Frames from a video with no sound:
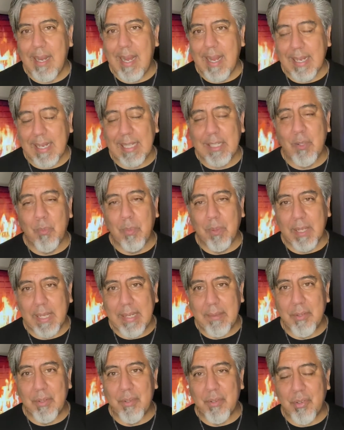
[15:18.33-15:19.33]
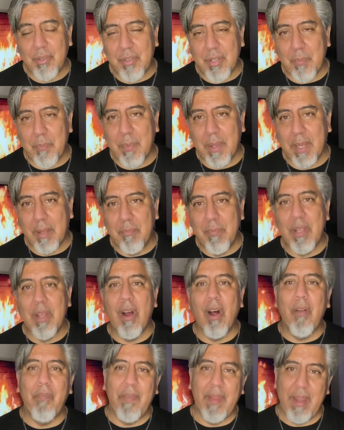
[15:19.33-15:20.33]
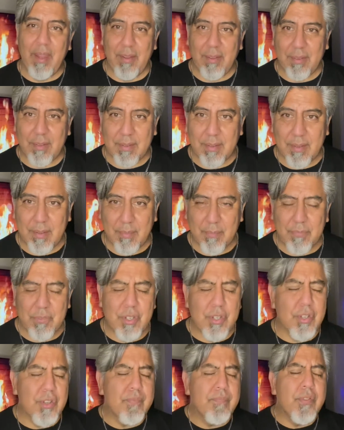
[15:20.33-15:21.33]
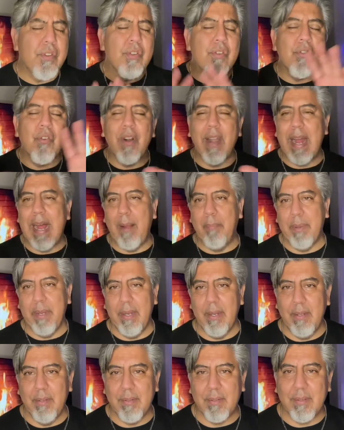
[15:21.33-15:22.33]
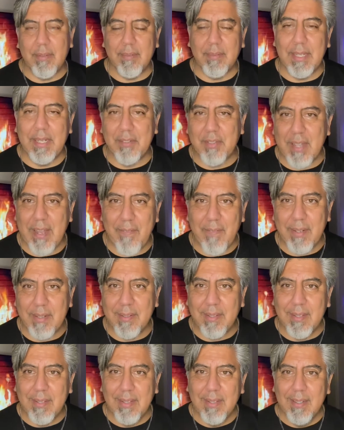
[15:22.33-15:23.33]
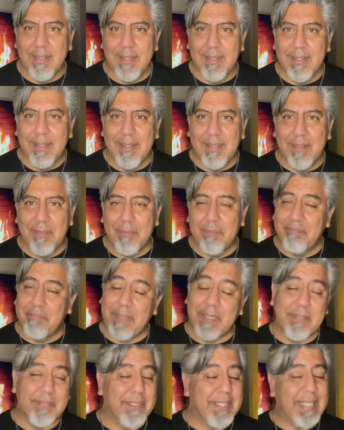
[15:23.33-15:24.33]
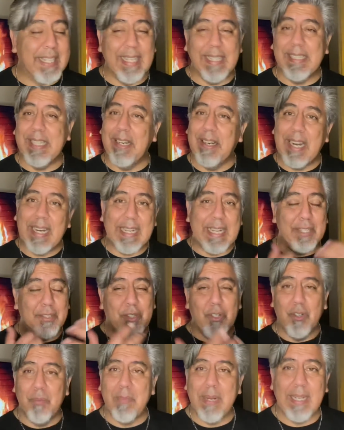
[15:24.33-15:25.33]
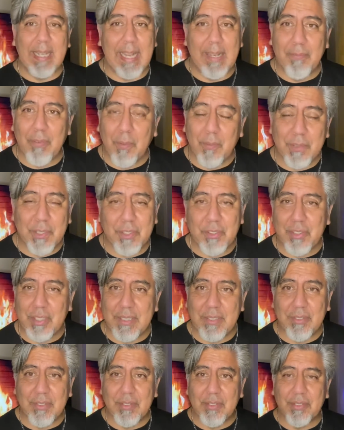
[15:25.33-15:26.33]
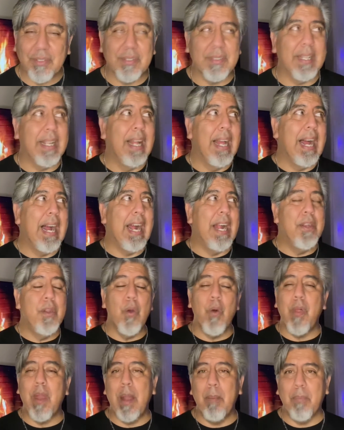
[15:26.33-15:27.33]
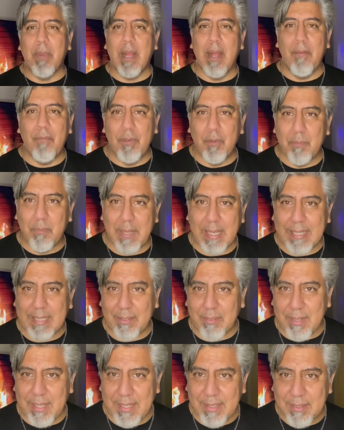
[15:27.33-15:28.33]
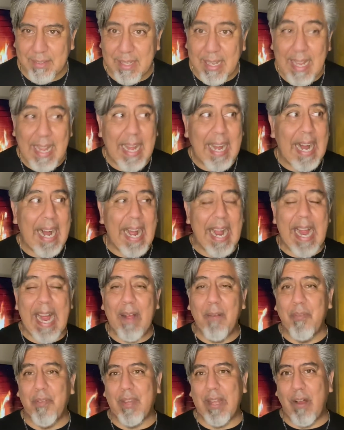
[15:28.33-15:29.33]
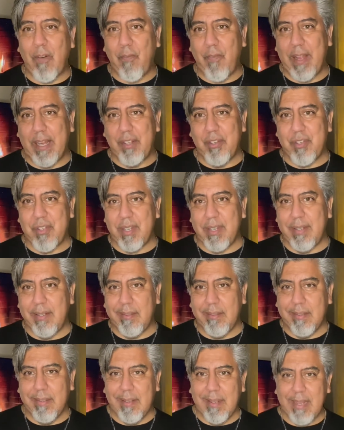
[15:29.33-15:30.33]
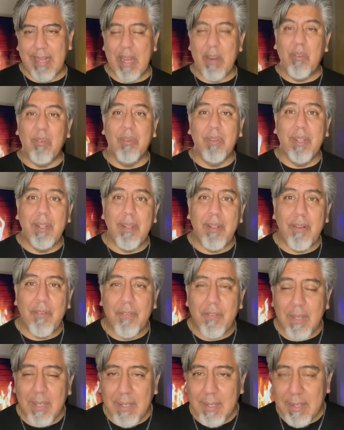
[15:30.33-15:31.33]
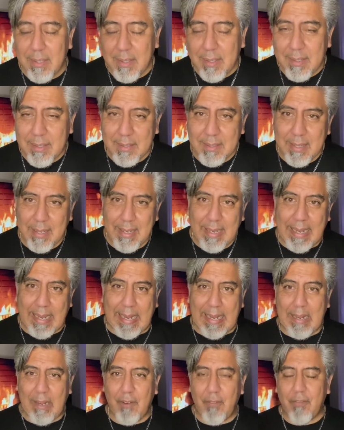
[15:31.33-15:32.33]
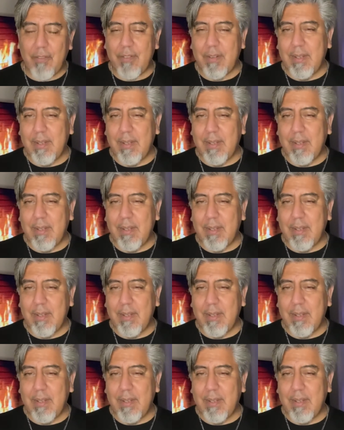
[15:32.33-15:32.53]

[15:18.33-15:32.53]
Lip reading: like to believe there's just something beyond this, just pure happiness. That's heaven. But to get there, I got to turn my life over to Jesus. I know that I'm covered by grace. I have salvation. I don't live to have,